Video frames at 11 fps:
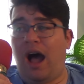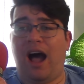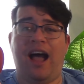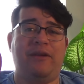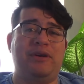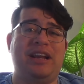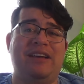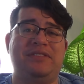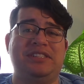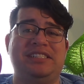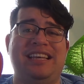I would
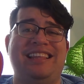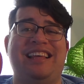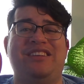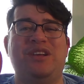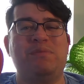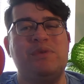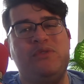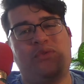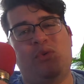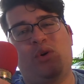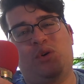have to say that number
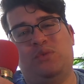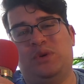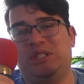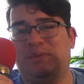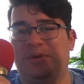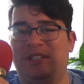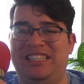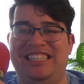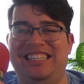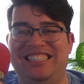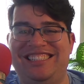four was pretty
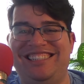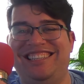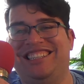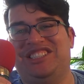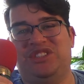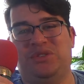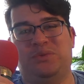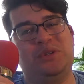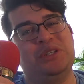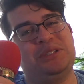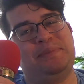easy. It's the
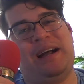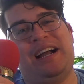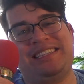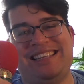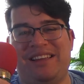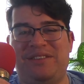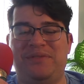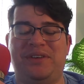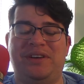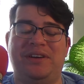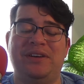worst box out of
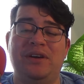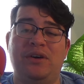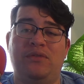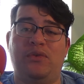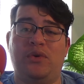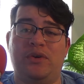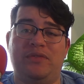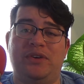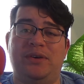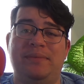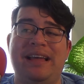the four of
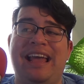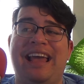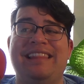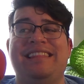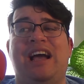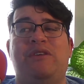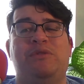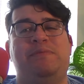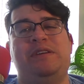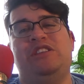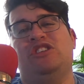them, and that
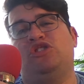would be the